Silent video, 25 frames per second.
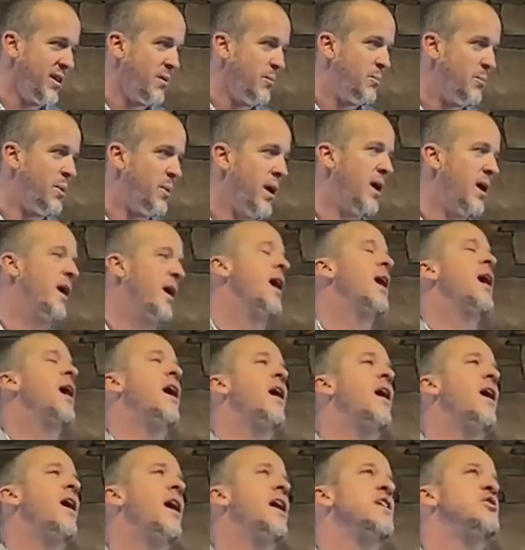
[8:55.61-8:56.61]
But
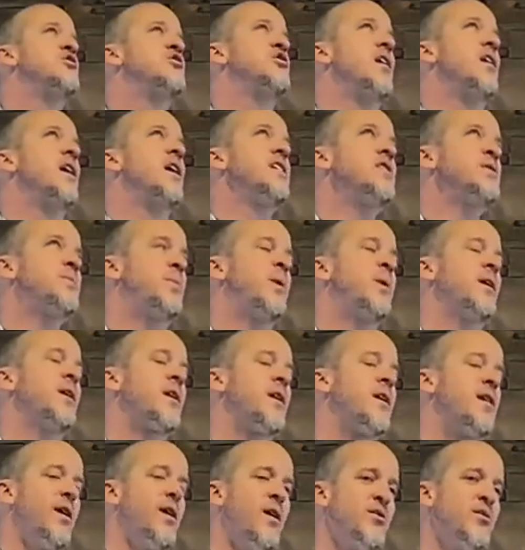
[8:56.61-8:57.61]
I, I just put
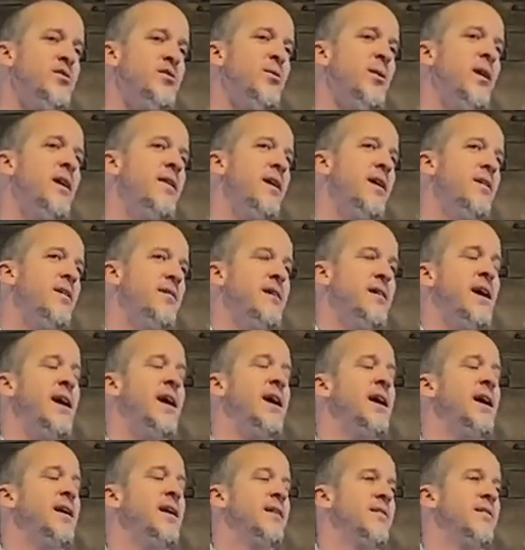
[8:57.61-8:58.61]
clothes away the other
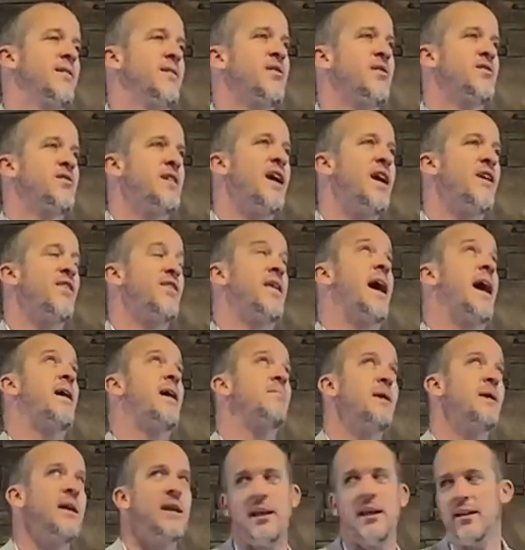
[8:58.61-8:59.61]
day. There's not that
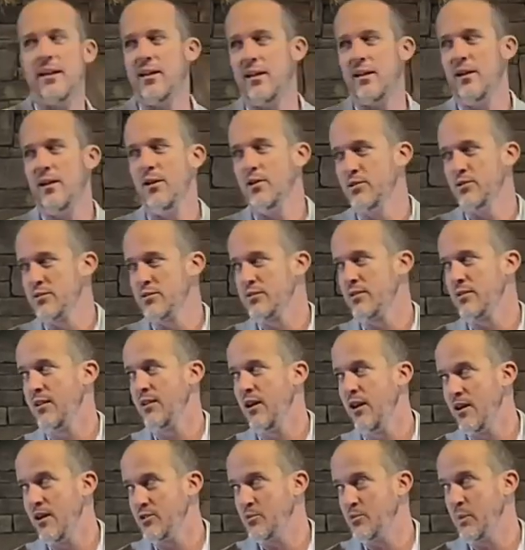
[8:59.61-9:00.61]
many clothes
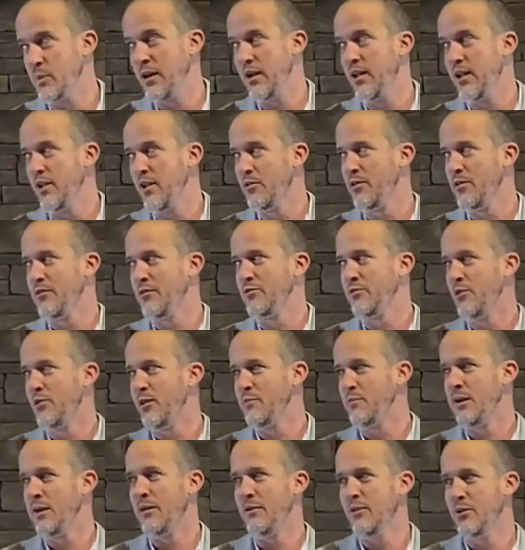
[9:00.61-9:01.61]
all spread all over the floor
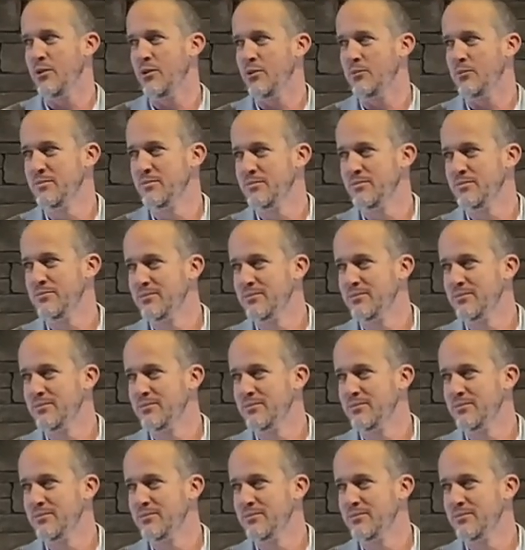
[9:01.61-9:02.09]
of my room.